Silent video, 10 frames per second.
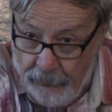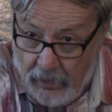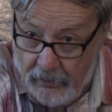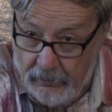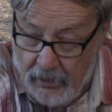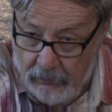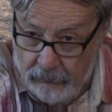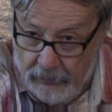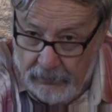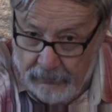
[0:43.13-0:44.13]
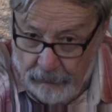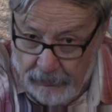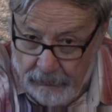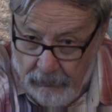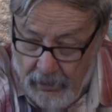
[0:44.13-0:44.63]
far downwind to where
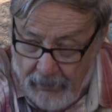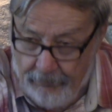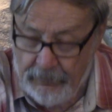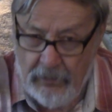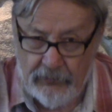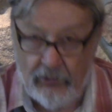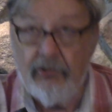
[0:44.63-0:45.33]
you are. So